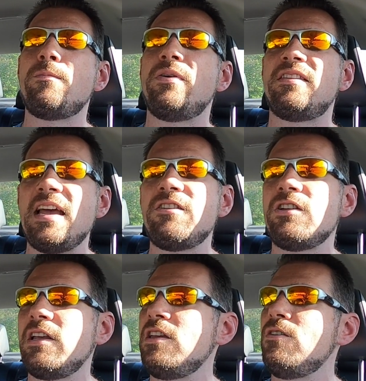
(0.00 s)

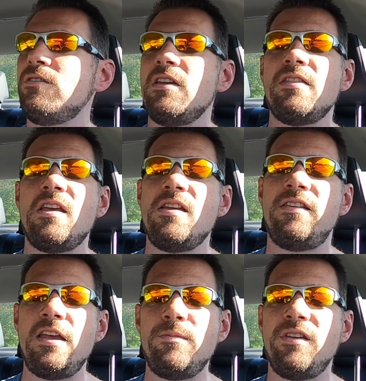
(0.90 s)
potentially using the
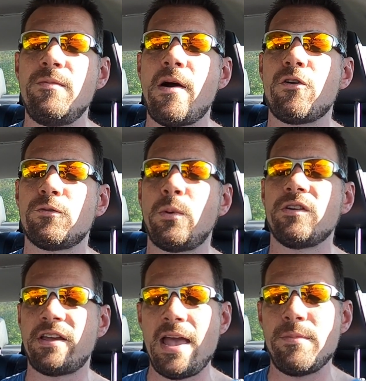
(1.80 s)
Team Z
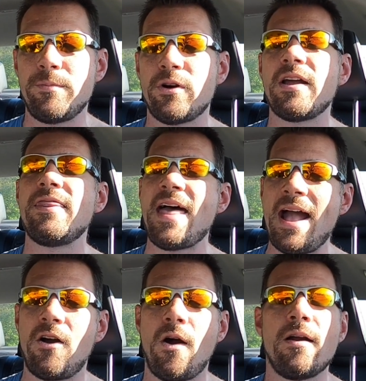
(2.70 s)
Motorsports K member in
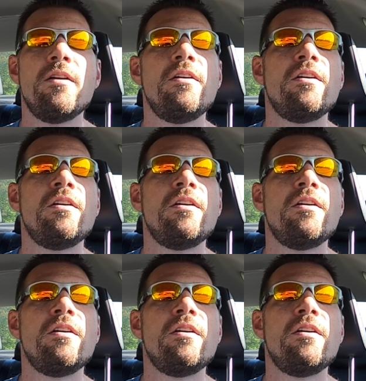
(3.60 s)
that car.